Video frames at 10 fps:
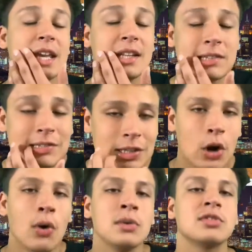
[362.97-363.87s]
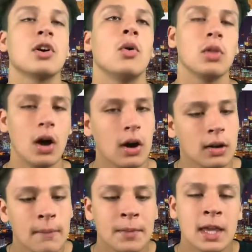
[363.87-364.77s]
in so, so
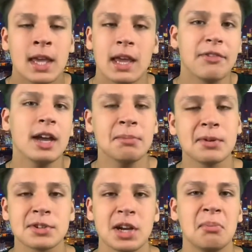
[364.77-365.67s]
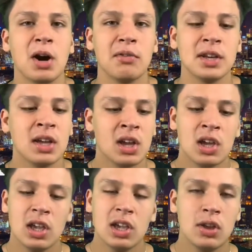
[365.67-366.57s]
long. If that can be Rashad Melvin,
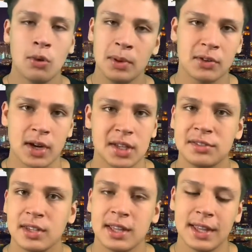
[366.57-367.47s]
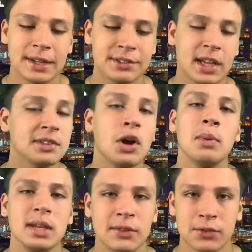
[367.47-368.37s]
he'll be great. And that's
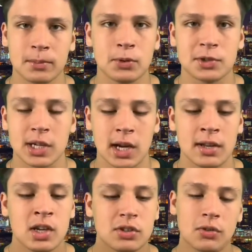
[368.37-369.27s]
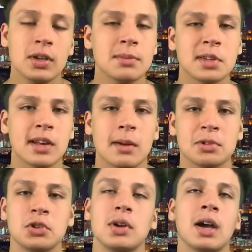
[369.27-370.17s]
all we need from you, Rashawn. So he comes in at
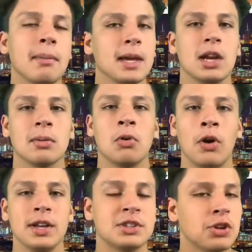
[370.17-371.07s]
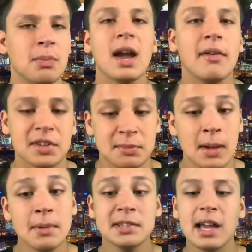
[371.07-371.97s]
number two. Now coming in at number one, this should be obvious.
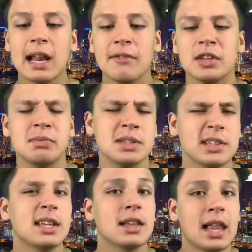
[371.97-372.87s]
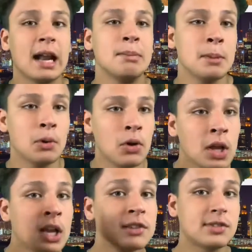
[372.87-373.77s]
Maybe it's not obvious because I think a lot of
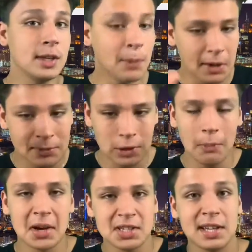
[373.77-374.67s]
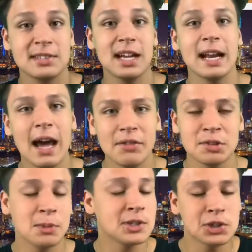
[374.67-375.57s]
people sleep on him so much that it's not
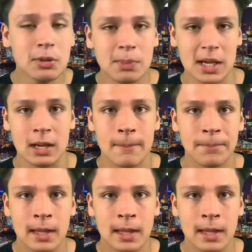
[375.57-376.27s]
obvious, but it should be.